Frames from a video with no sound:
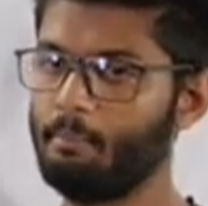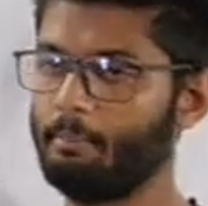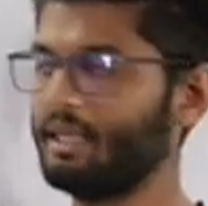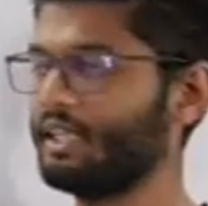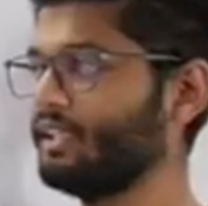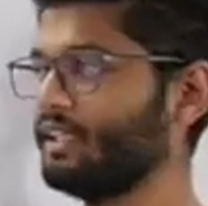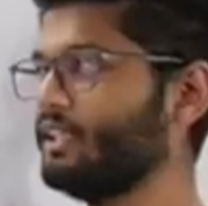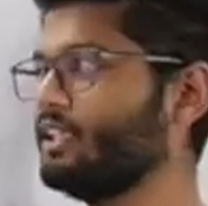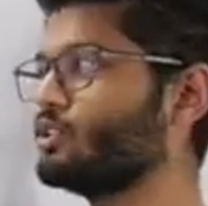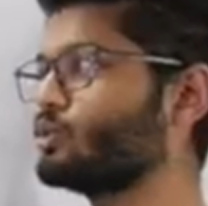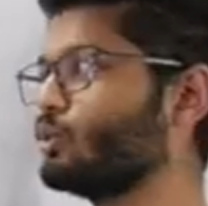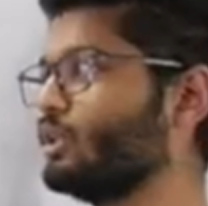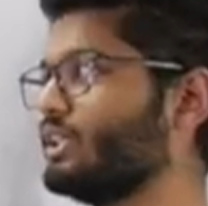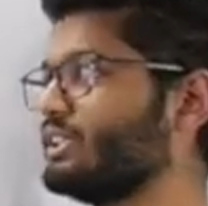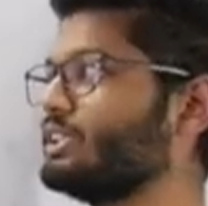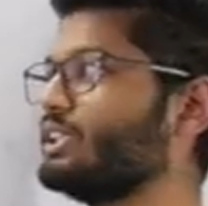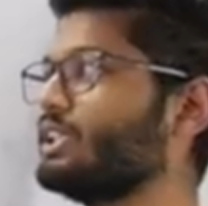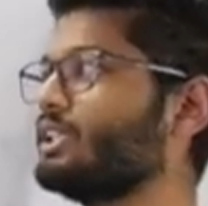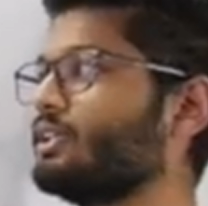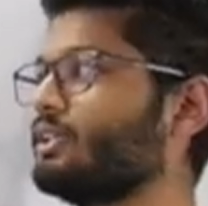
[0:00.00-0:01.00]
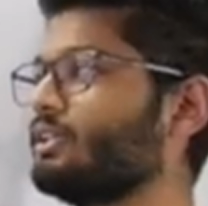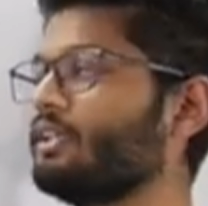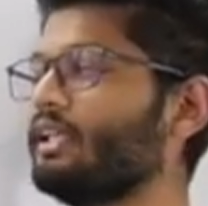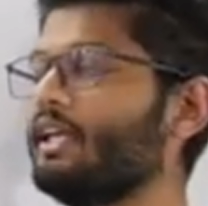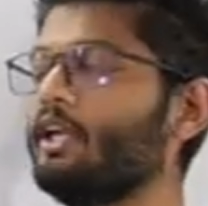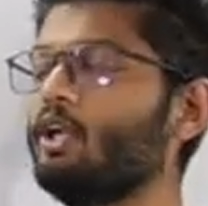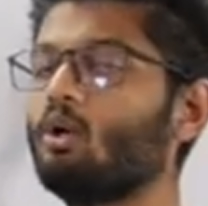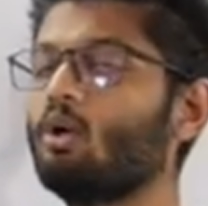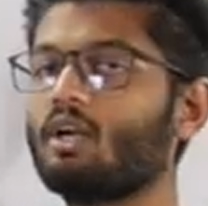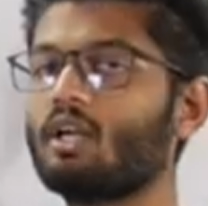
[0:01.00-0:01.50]
But in this question,
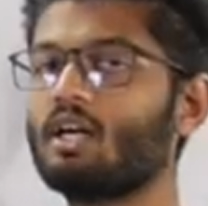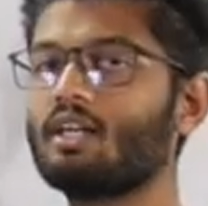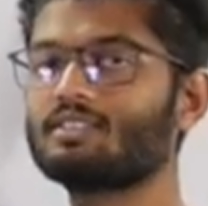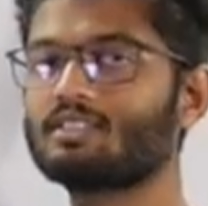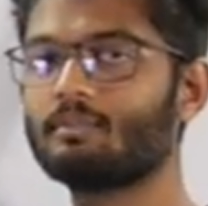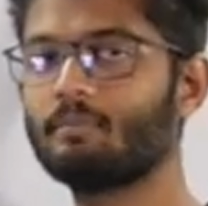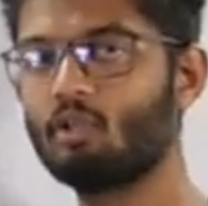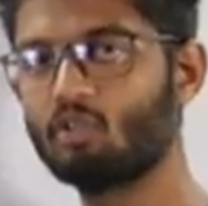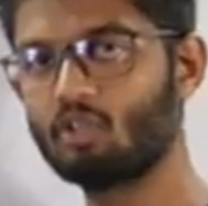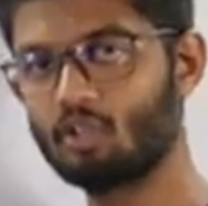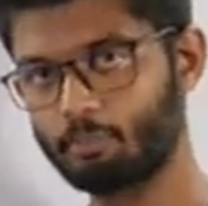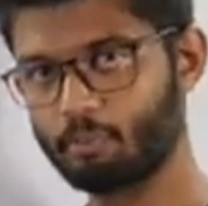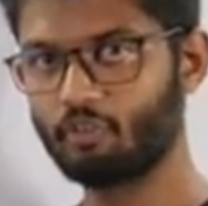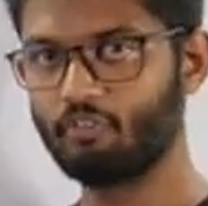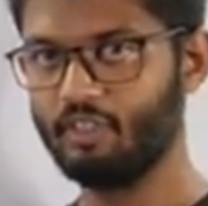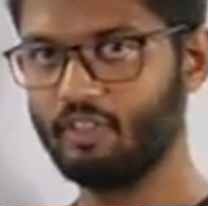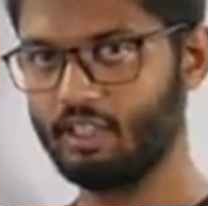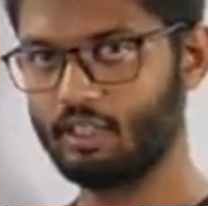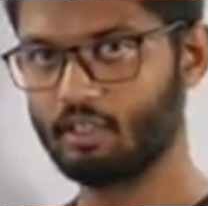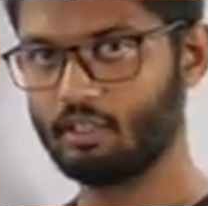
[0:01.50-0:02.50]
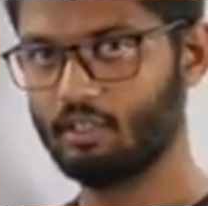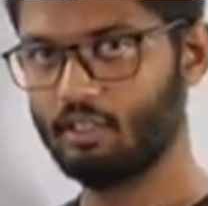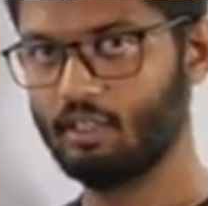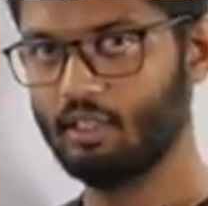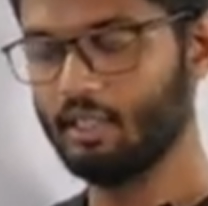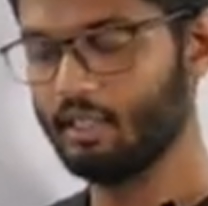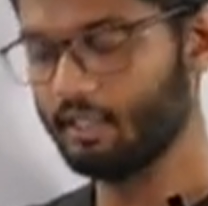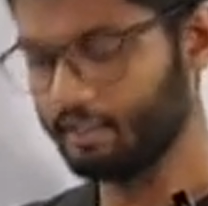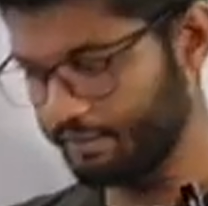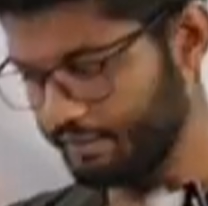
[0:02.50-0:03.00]
they don't ask about the profit.
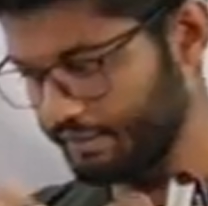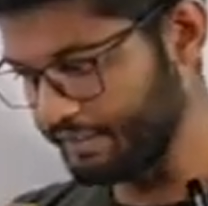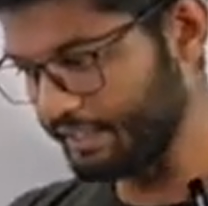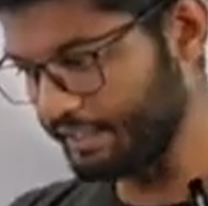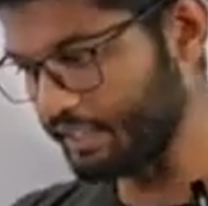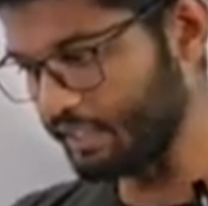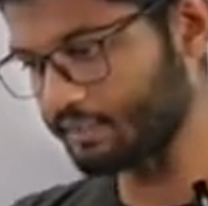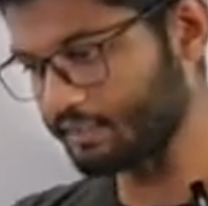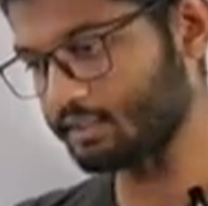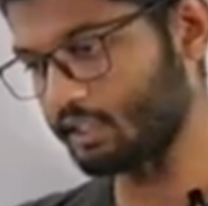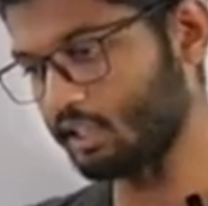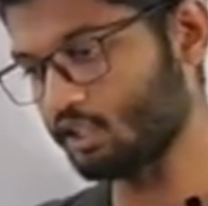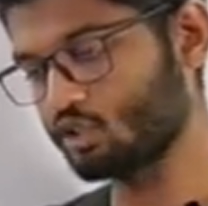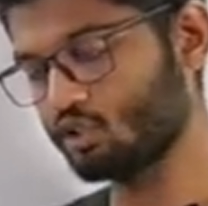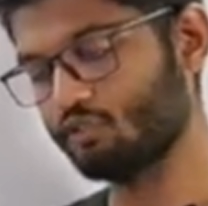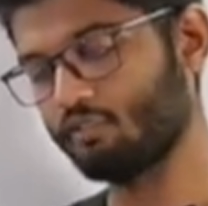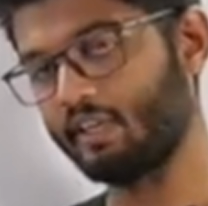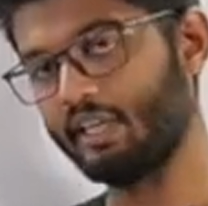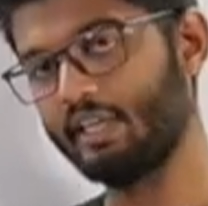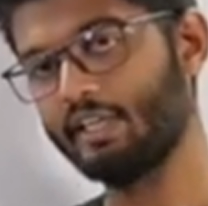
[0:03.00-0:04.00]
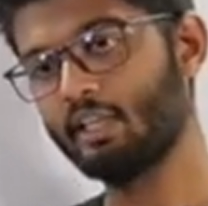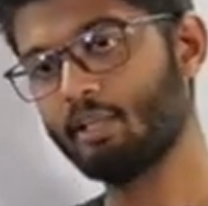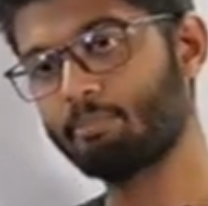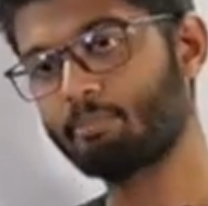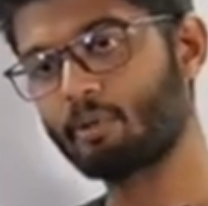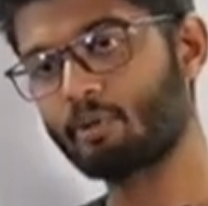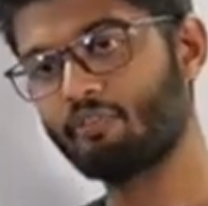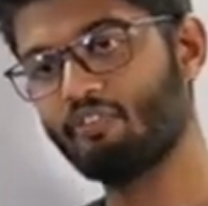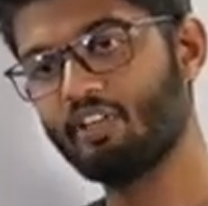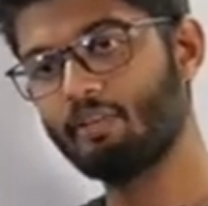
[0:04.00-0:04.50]
They ask us to find the
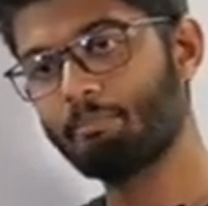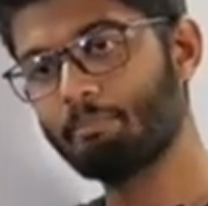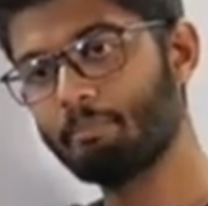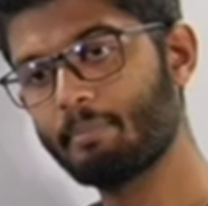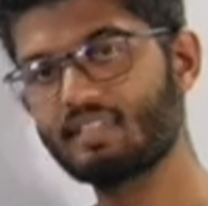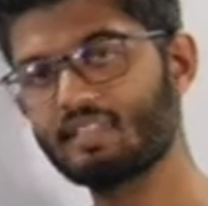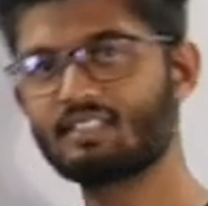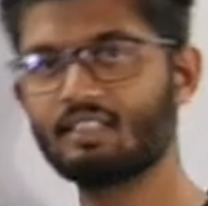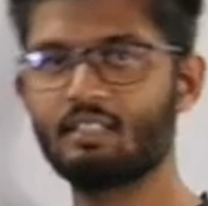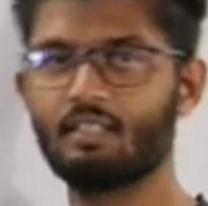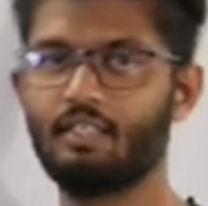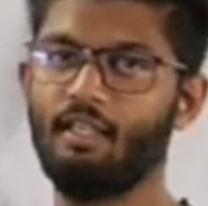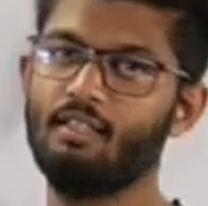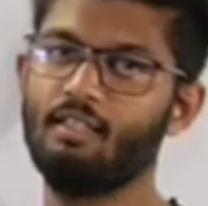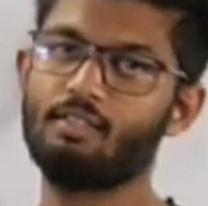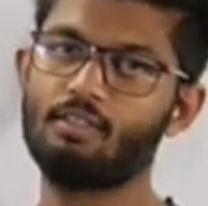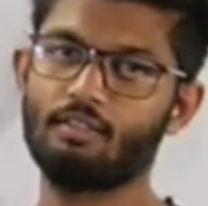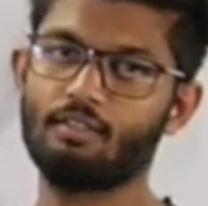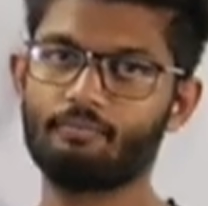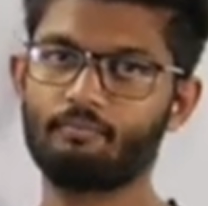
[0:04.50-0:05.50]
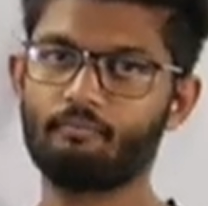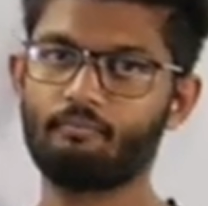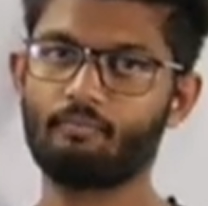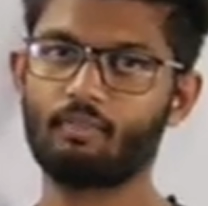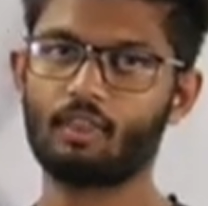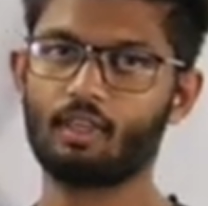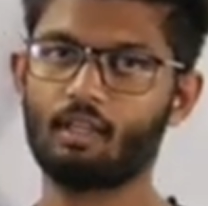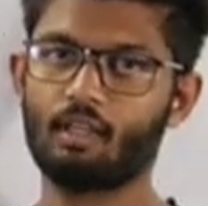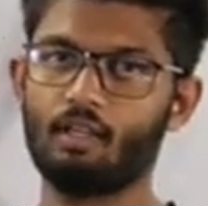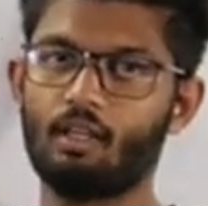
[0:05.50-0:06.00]
profit percentage.
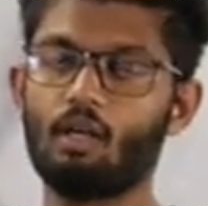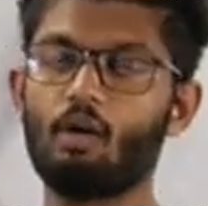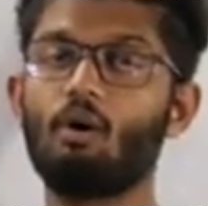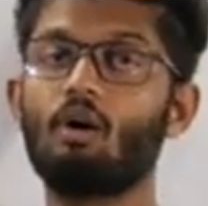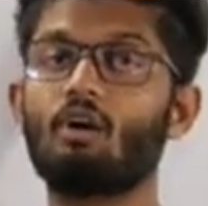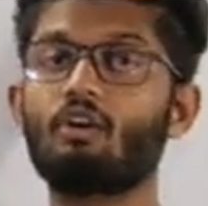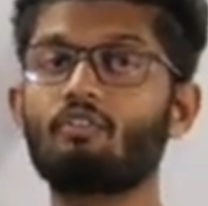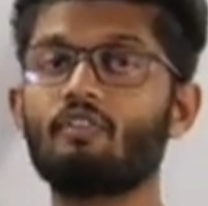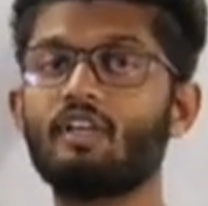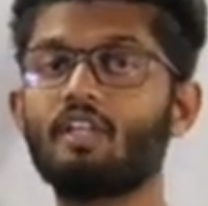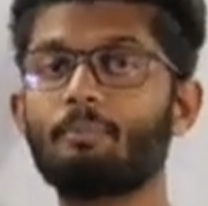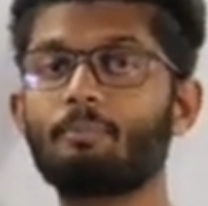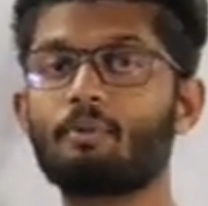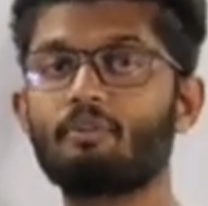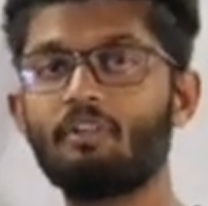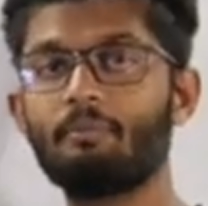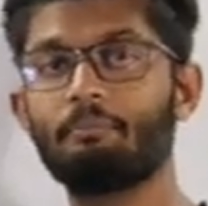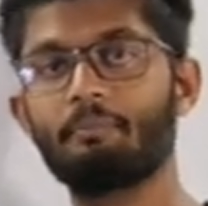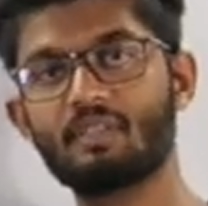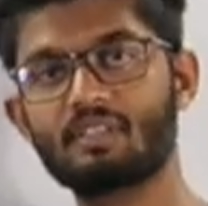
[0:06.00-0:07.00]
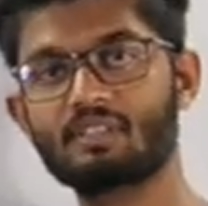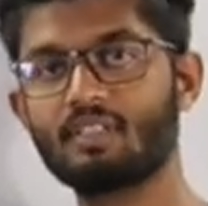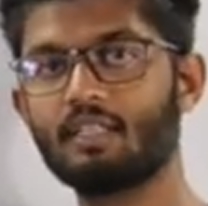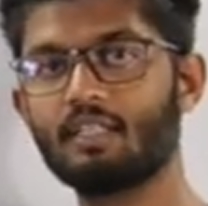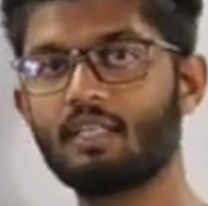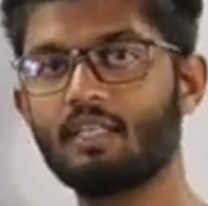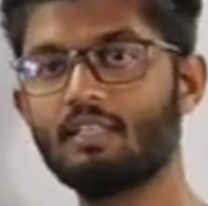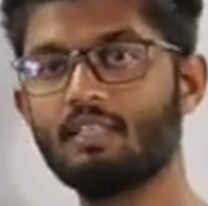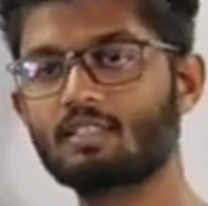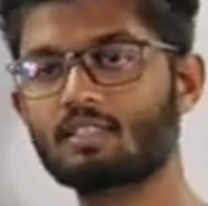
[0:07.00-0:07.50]
Now how to find the profit
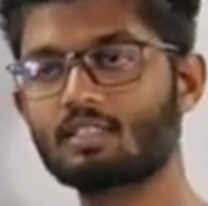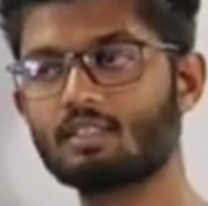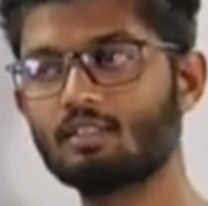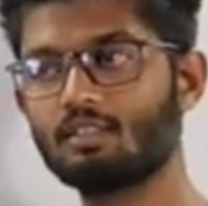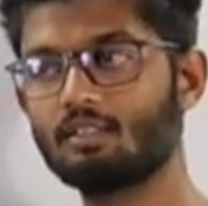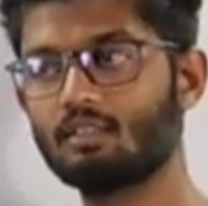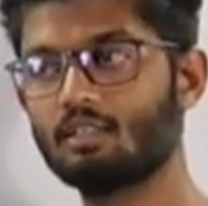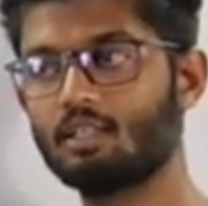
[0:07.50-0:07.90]
percentage?